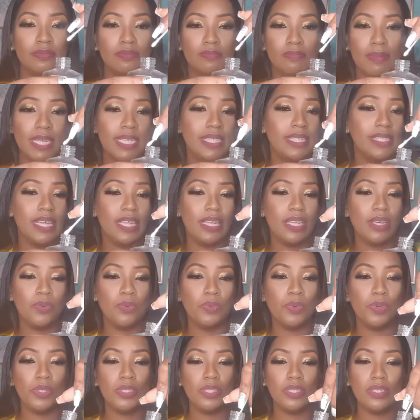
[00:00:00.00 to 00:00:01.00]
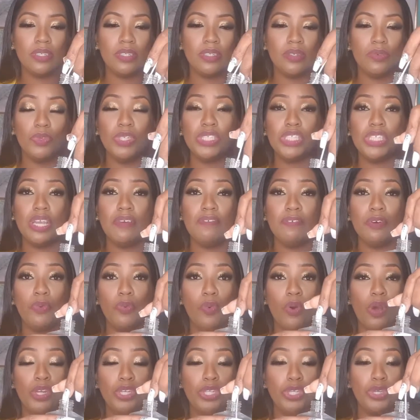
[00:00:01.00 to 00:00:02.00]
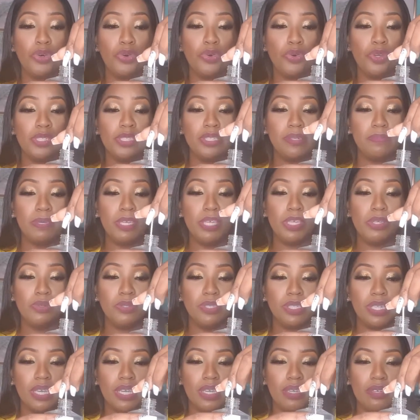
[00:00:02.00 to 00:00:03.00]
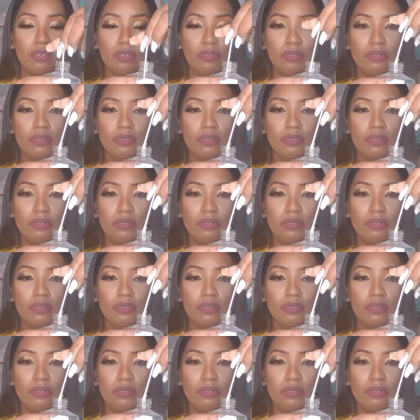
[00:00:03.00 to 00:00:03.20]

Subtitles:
micellar water, whichever one you're going to be using.